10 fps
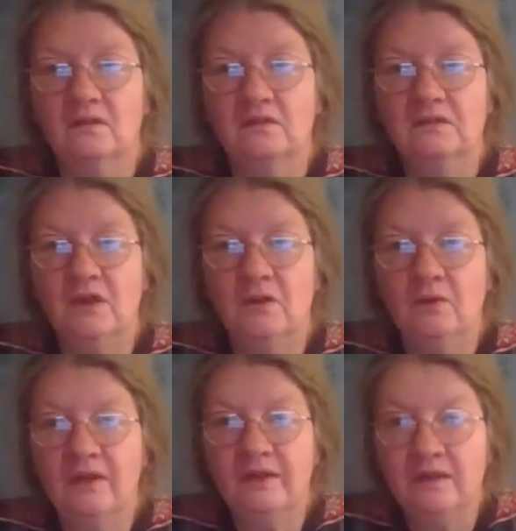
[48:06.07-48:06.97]

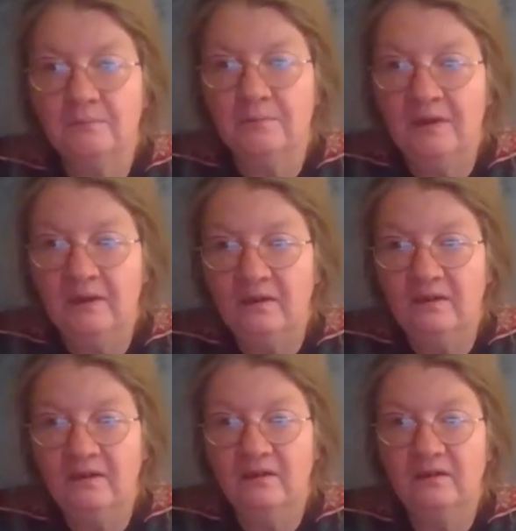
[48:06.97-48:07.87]
so I can
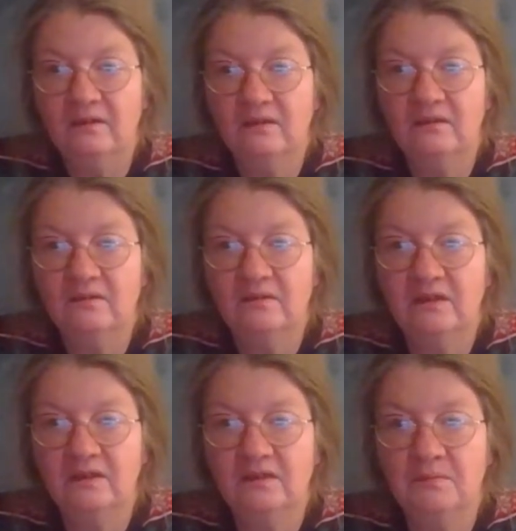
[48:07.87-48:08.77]
better
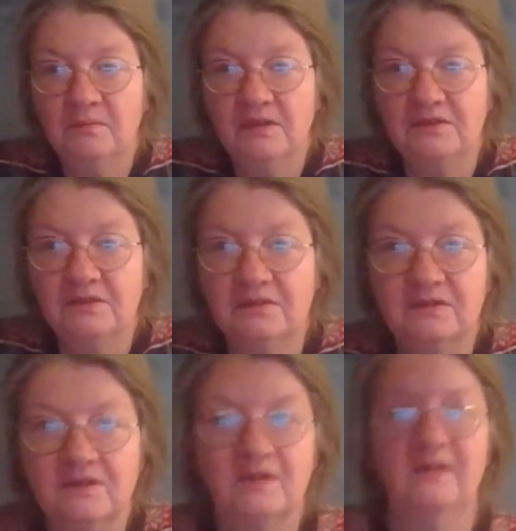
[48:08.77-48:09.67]
read the
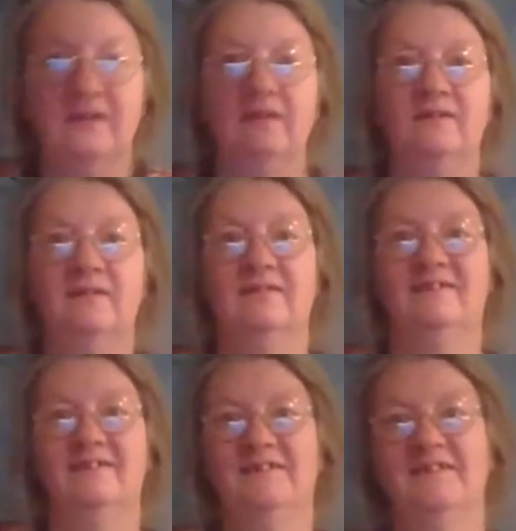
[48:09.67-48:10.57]
message here.
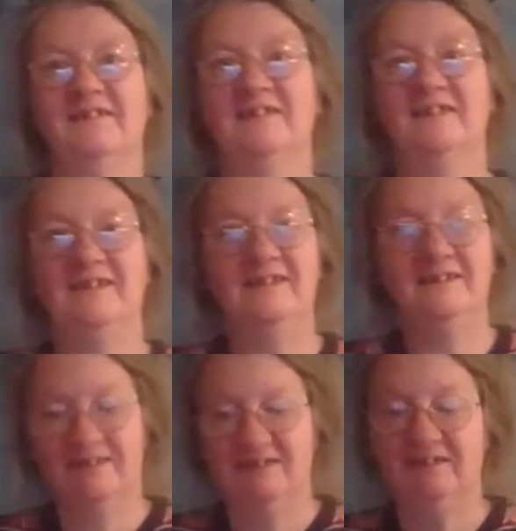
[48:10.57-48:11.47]

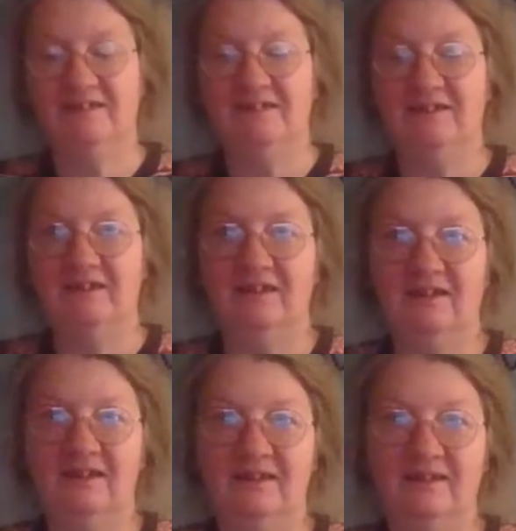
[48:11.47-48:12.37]
It's
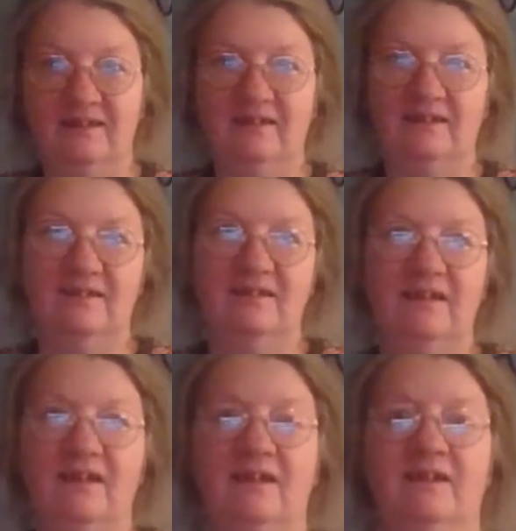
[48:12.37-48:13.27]
like,
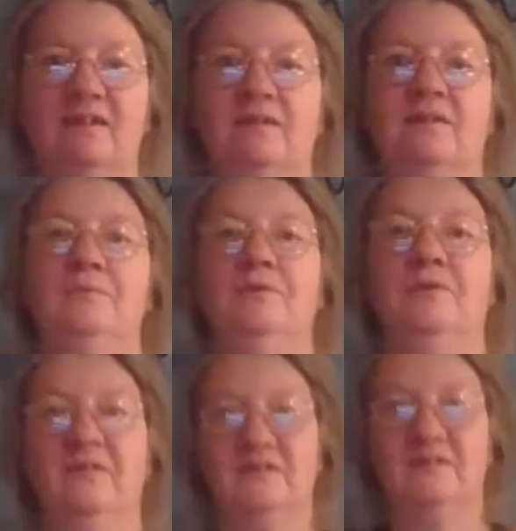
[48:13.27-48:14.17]
yeah, and I
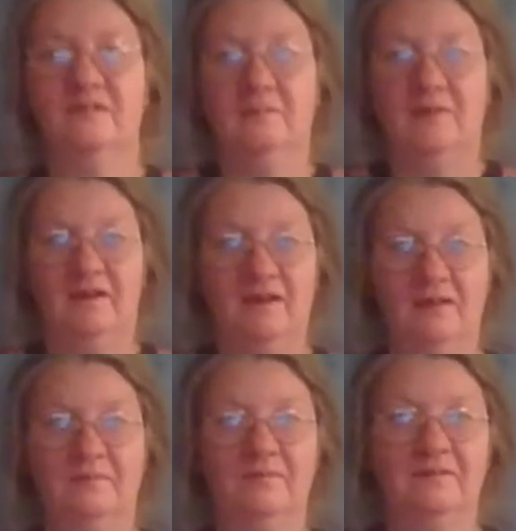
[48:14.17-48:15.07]
put this on my
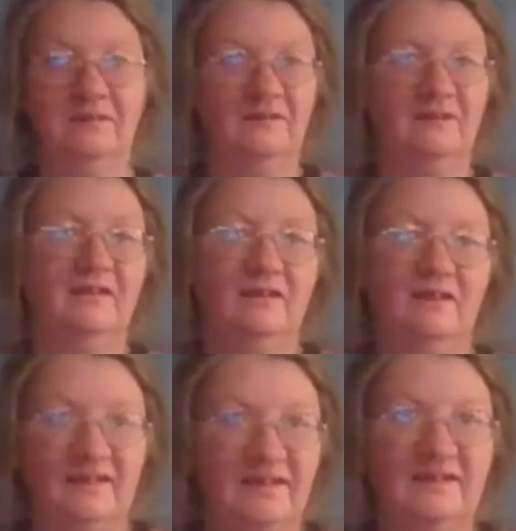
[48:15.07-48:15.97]
lap.
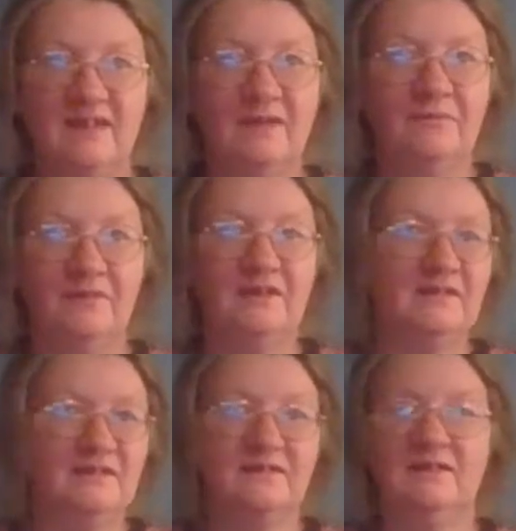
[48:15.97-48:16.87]
Like, I think it's